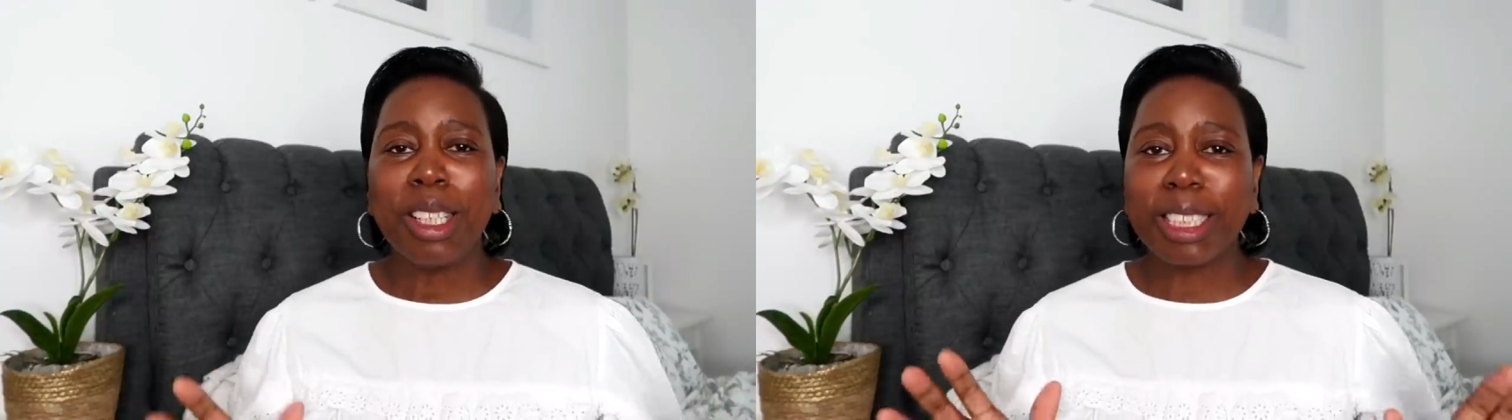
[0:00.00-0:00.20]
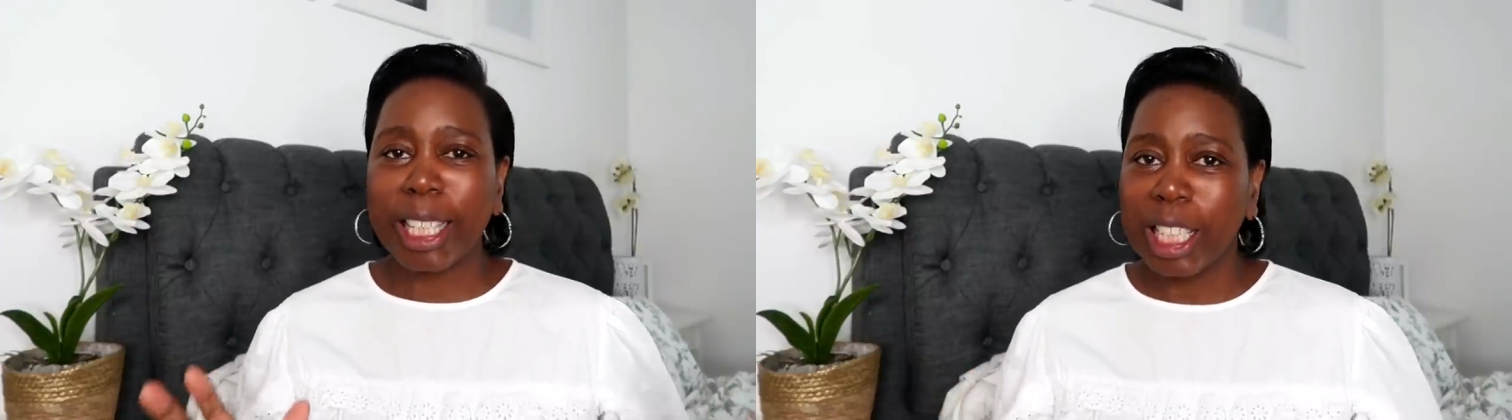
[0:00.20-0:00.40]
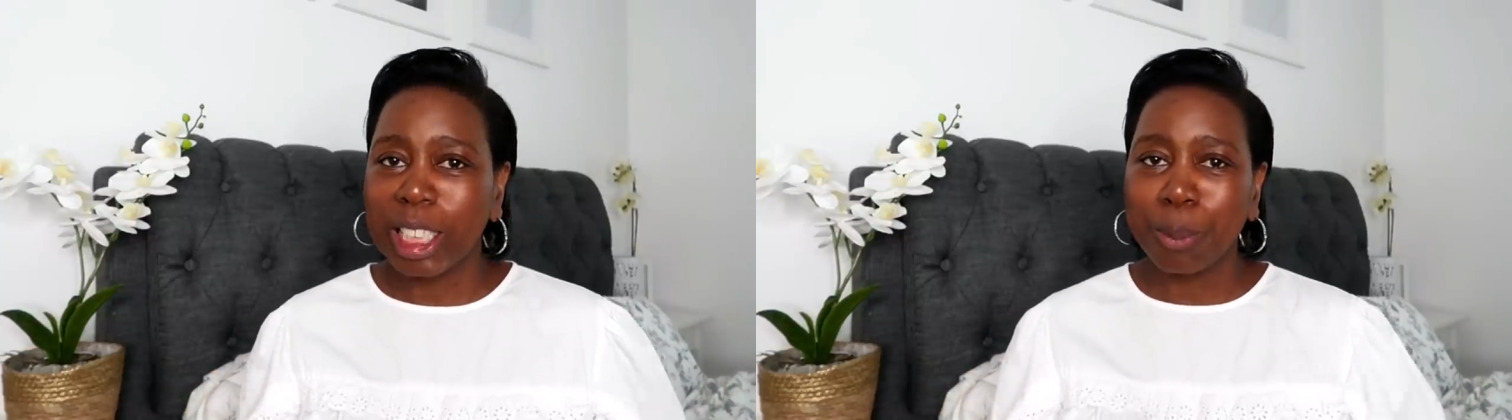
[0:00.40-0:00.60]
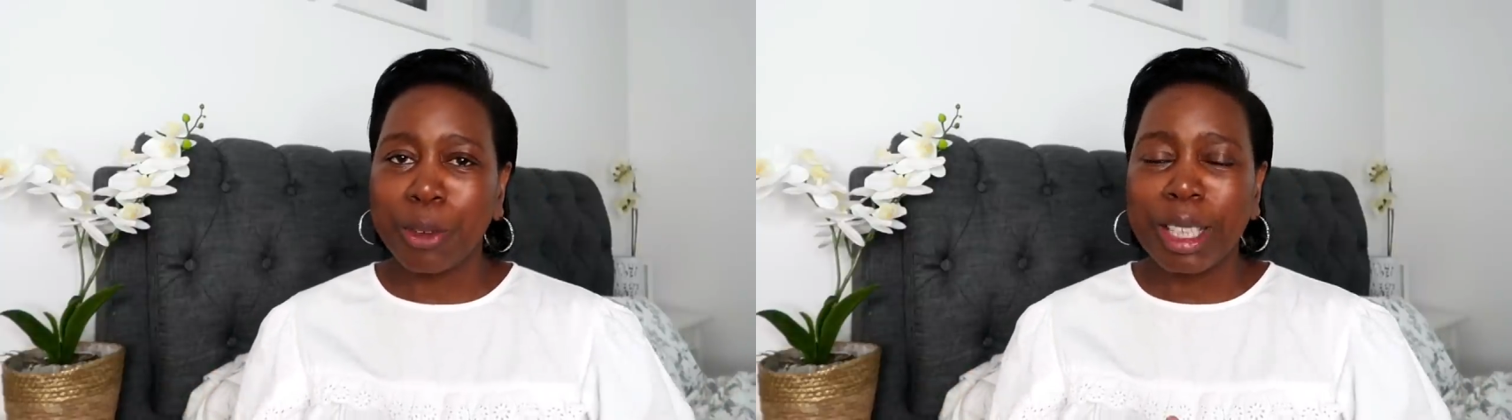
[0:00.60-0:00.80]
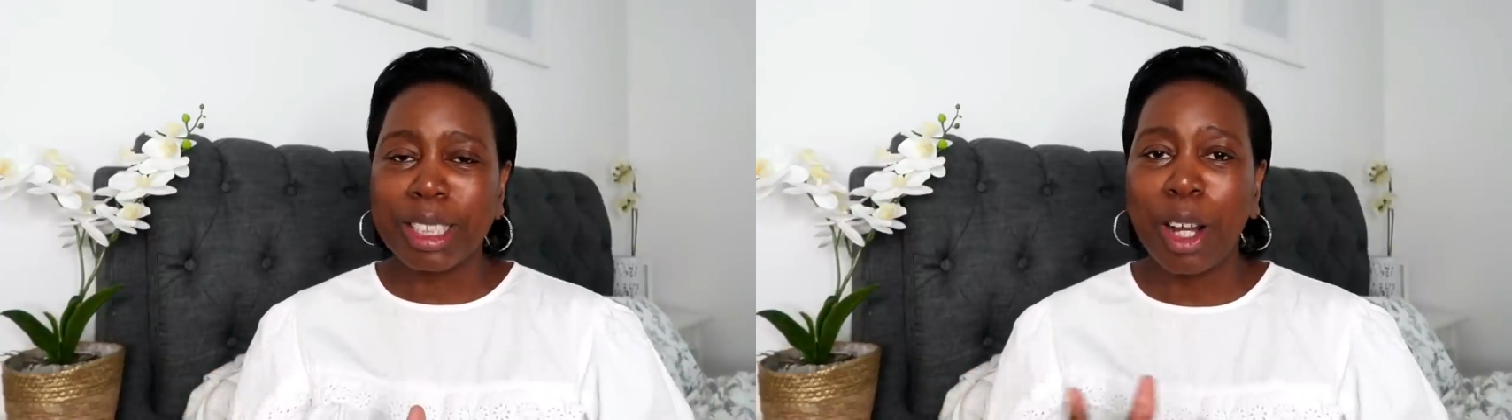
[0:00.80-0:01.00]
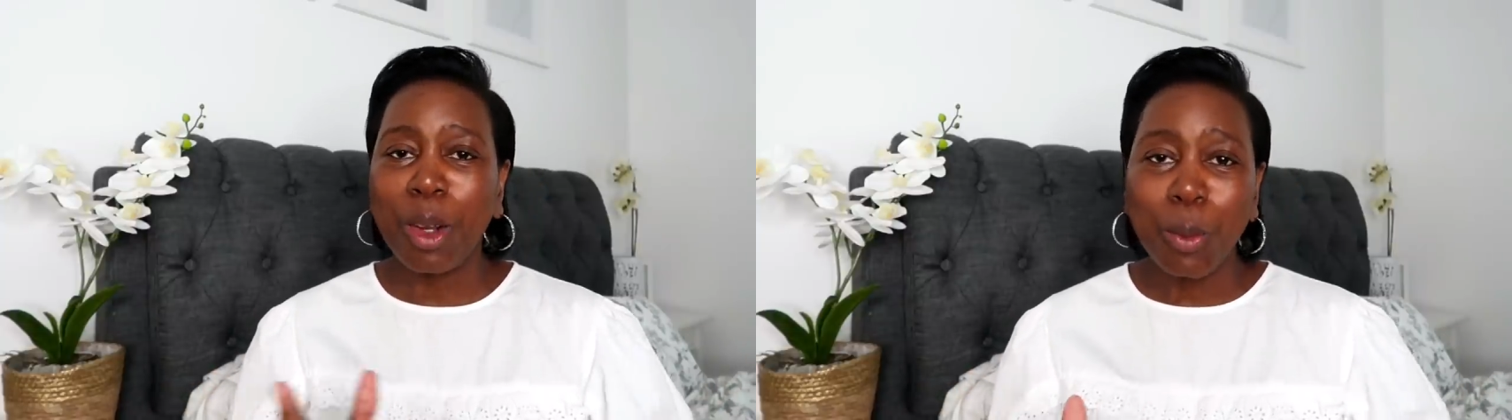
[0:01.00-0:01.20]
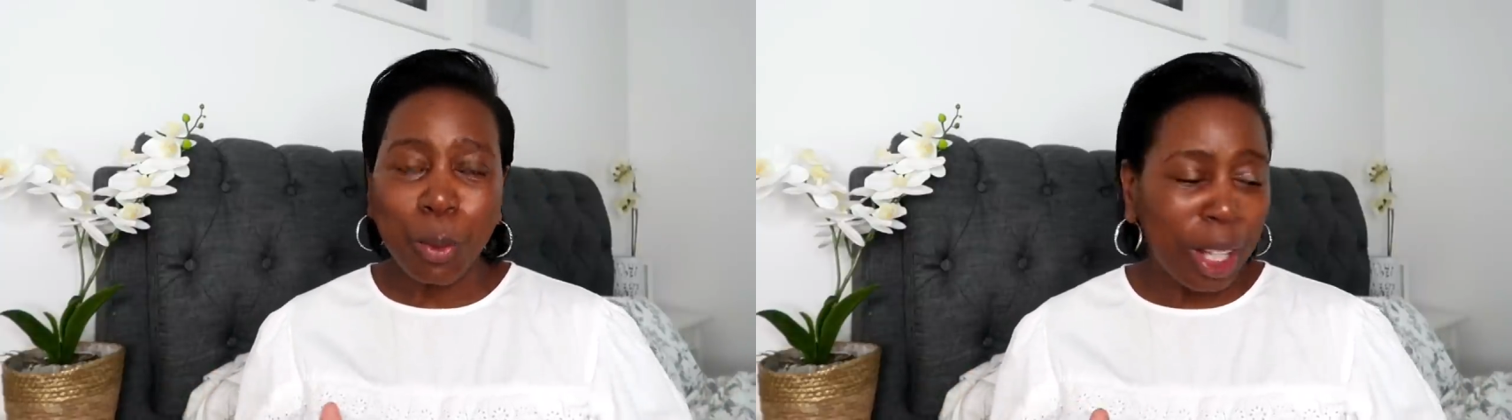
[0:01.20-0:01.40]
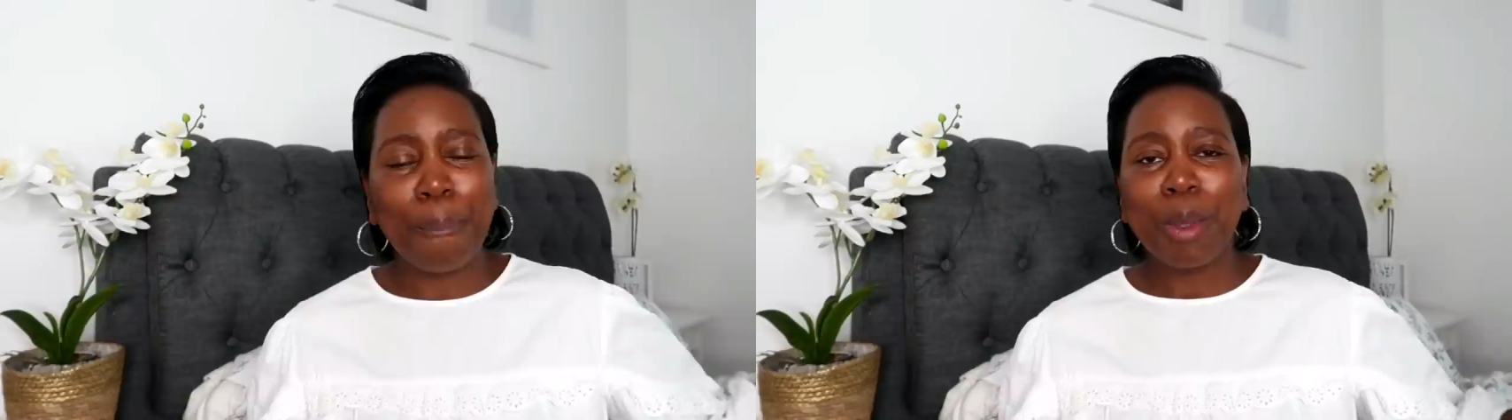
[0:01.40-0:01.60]
Sainsbury's
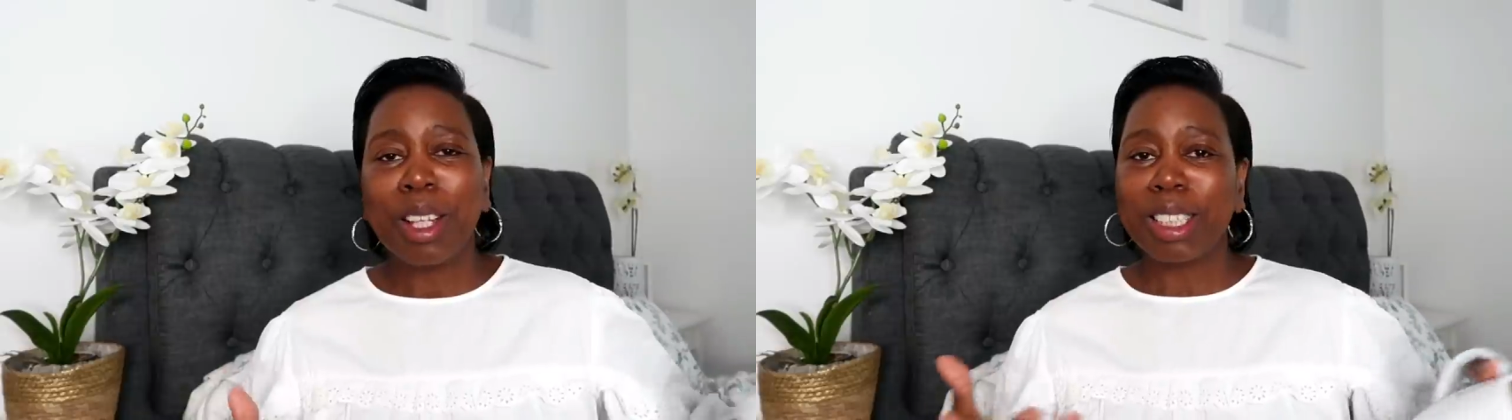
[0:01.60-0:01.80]
Homeware.